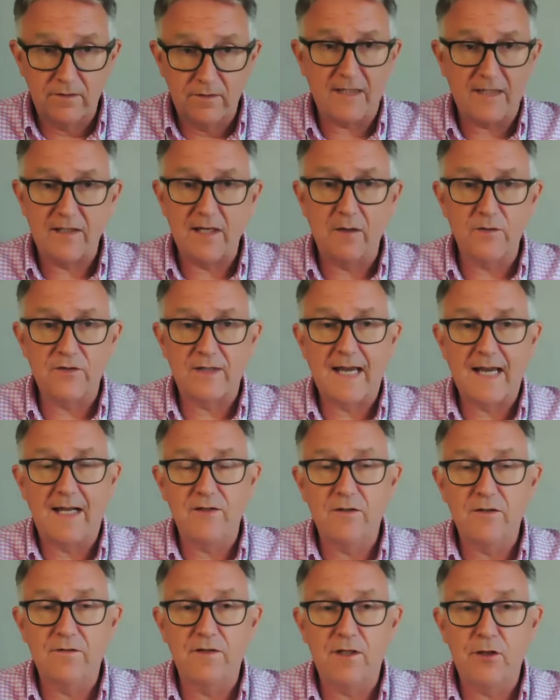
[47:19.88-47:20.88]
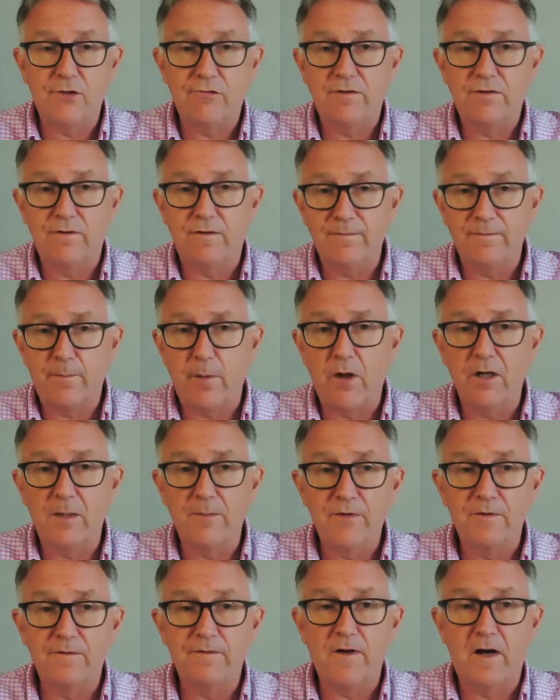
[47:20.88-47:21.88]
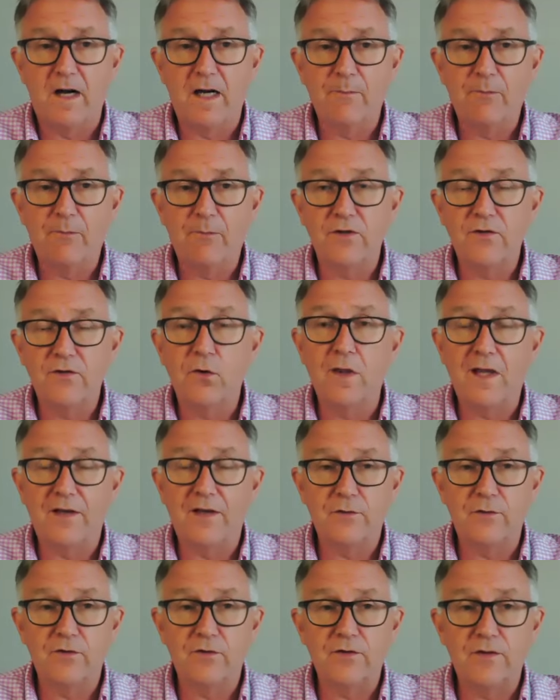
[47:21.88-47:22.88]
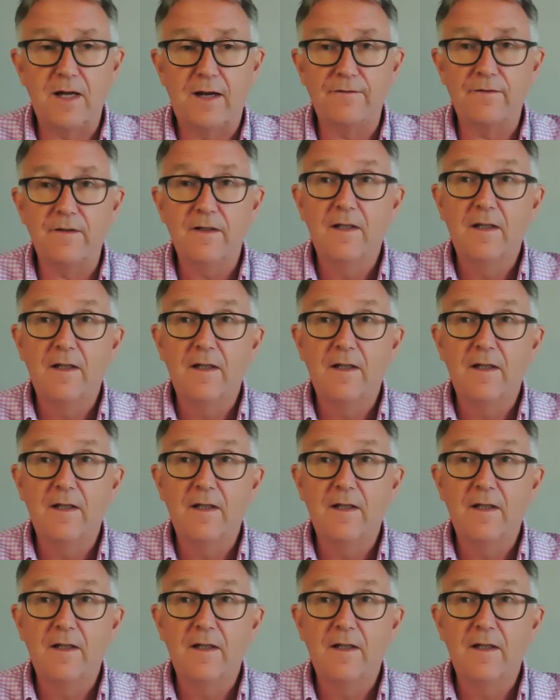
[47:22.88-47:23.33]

detailed scans of the uterus for polyps and fibroids, all that sort of stuff.